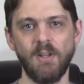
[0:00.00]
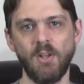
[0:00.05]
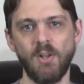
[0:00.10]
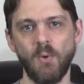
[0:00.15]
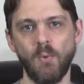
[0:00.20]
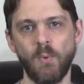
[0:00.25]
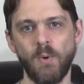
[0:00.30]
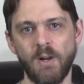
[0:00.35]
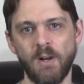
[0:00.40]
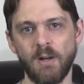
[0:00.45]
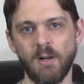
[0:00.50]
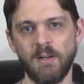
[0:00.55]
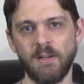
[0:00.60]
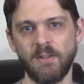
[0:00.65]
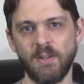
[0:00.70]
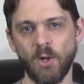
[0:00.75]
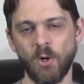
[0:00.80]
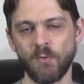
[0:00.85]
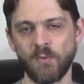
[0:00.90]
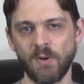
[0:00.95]
where
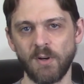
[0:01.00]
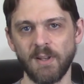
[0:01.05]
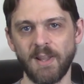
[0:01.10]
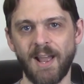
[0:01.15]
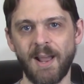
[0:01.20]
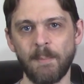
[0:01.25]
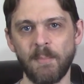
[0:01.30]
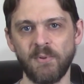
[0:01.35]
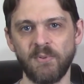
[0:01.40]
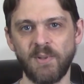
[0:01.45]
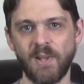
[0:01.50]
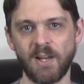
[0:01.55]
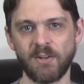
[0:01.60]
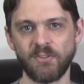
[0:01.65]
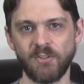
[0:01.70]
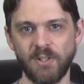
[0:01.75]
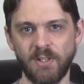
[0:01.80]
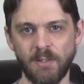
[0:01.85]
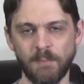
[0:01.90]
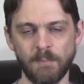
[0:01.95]
the overlap is
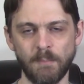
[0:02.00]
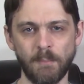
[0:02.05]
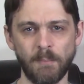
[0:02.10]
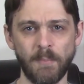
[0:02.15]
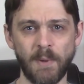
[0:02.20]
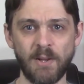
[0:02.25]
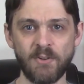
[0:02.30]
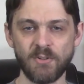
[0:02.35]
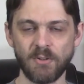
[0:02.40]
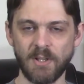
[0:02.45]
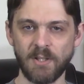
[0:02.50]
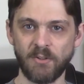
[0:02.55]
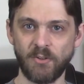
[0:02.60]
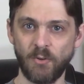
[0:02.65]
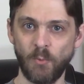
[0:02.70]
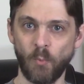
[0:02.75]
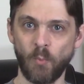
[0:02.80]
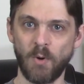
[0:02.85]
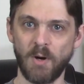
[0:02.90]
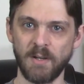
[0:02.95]
actually majorly to
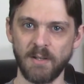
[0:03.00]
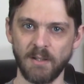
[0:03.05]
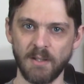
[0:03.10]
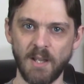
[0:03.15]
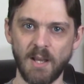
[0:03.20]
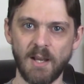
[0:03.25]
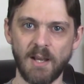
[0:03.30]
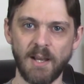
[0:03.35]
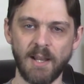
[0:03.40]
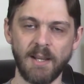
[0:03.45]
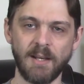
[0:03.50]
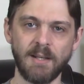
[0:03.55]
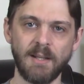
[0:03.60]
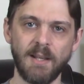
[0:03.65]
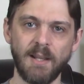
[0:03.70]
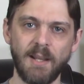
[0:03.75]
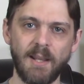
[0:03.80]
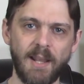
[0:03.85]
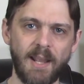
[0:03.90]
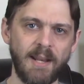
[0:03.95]
one line,
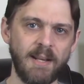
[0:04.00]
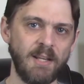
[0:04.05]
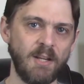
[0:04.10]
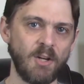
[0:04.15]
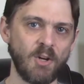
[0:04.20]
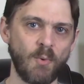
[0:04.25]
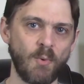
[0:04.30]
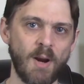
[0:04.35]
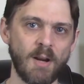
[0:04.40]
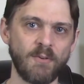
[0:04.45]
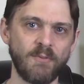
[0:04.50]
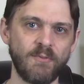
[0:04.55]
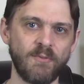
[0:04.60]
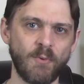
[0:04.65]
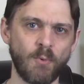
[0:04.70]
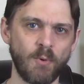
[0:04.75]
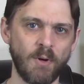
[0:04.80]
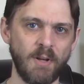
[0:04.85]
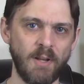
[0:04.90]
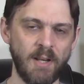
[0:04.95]
and you correct
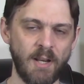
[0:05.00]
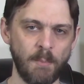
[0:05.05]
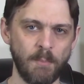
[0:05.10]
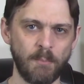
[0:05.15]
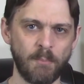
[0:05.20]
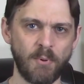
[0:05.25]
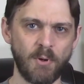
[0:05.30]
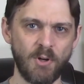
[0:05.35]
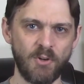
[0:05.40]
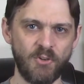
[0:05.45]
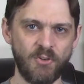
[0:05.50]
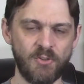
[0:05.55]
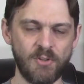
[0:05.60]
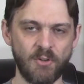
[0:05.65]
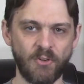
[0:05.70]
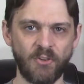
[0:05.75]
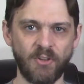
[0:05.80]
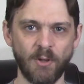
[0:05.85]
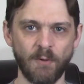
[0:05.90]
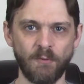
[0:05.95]
for it and it pushed
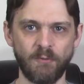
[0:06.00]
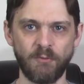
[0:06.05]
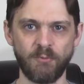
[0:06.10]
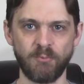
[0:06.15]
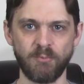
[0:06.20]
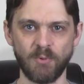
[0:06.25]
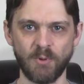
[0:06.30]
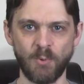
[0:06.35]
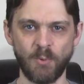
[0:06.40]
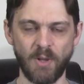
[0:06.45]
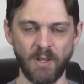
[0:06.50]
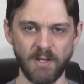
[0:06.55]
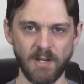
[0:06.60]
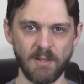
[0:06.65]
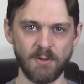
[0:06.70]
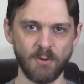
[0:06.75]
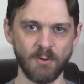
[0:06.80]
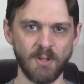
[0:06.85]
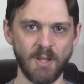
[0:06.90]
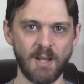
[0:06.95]
itself through
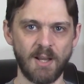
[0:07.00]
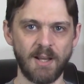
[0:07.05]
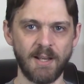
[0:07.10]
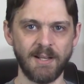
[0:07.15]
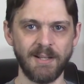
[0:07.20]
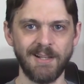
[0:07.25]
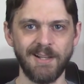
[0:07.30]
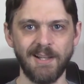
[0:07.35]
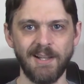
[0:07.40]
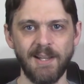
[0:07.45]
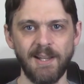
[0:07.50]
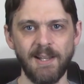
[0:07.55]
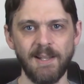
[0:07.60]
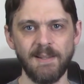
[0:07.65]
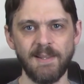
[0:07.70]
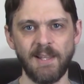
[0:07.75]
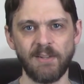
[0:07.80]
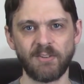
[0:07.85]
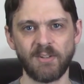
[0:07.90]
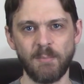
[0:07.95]
another line,
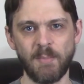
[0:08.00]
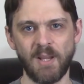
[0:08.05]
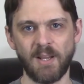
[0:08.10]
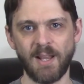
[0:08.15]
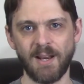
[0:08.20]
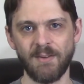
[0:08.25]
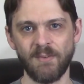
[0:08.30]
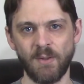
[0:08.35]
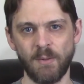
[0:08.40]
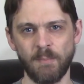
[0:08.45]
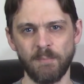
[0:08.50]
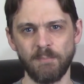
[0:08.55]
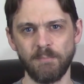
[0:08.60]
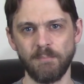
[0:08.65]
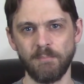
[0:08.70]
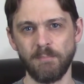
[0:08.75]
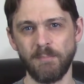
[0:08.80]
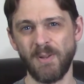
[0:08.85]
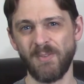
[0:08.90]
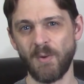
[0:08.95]
that's going to be kind of a
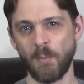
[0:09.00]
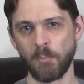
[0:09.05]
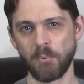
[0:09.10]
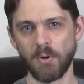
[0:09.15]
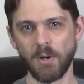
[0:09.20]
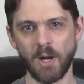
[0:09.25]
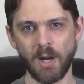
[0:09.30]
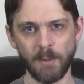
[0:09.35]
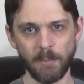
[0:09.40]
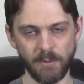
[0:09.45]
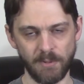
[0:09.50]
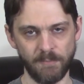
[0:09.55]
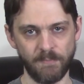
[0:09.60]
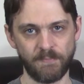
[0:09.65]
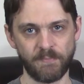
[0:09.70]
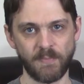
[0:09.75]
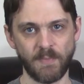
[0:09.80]
bit of a problem.